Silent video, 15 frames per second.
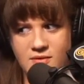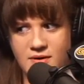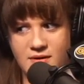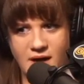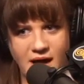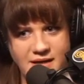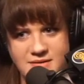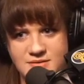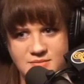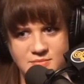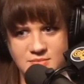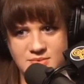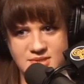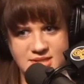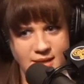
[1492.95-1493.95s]
guys
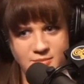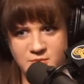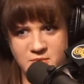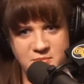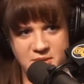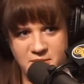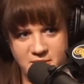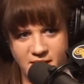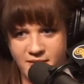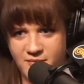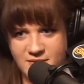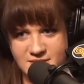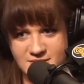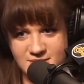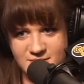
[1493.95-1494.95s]
slept with me when I was